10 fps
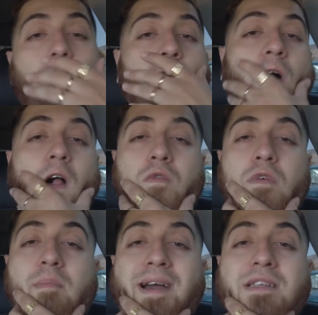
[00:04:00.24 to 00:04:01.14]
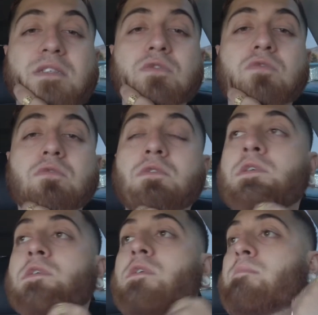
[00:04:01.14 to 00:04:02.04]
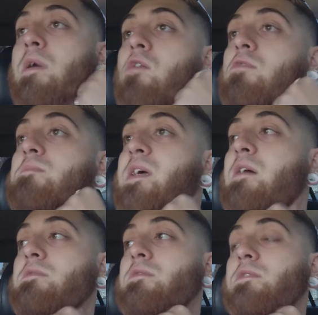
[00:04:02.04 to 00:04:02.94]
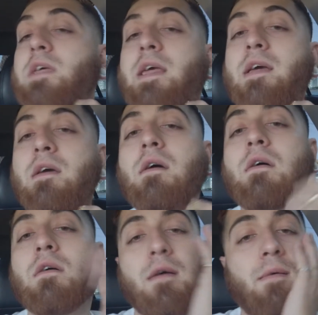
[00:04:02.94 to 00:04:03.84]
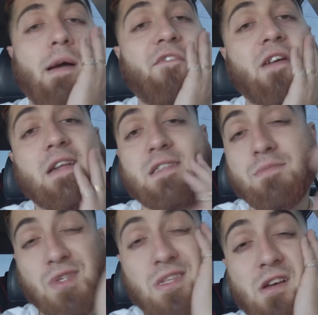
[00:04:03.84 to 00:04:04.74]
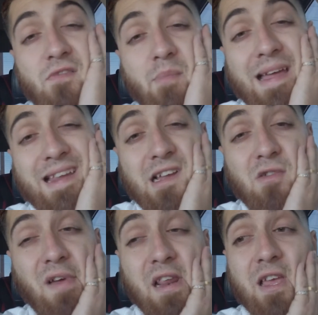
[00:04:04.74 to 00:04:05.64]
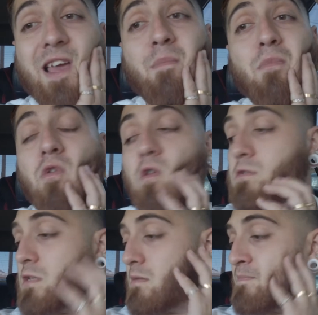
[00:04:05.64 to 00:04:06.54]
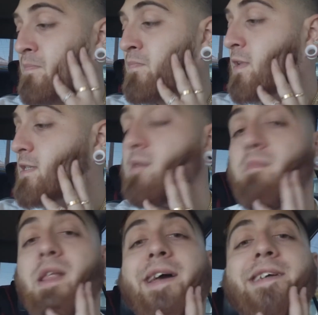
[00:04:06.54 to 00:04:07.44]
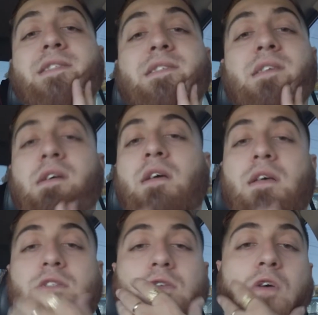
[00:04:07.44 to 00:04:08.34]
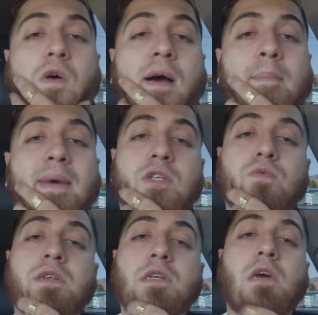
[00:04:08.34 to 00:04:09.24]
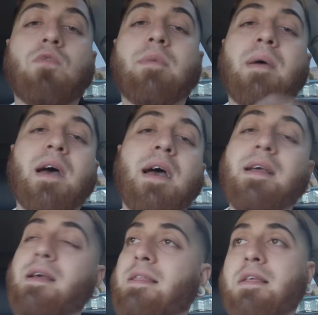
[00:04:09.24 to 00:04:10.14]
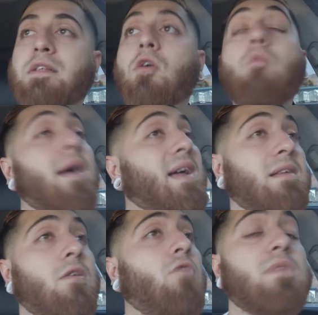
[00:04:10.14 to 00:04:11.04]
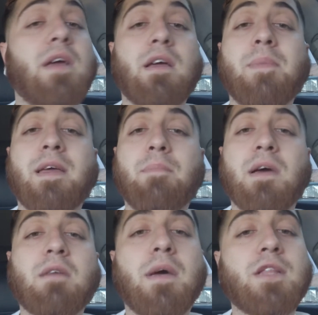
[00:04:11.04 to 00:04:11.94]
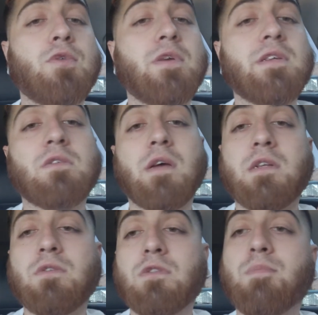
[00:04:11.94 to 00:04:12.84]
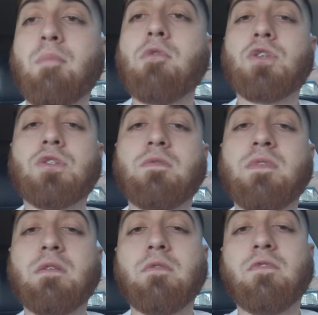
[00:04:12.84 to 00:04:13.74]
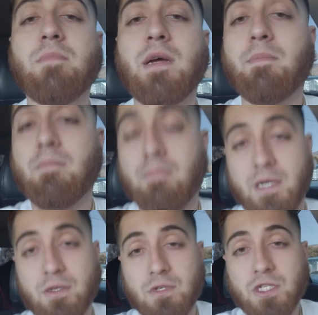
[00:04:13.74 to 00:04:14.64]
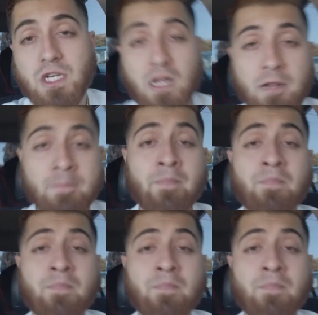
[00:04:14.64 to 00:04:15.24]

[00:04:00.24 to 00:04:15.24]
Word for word: go all the way back to my hometown to get. Uh, I forgot some stuff, man. I gotta get a gimbal, some some lights. So uh, I'm about to rush all the way back, and then hope I can. Hopefully, I can make it back by three, so I can do this promotional video for my my dude Chuck.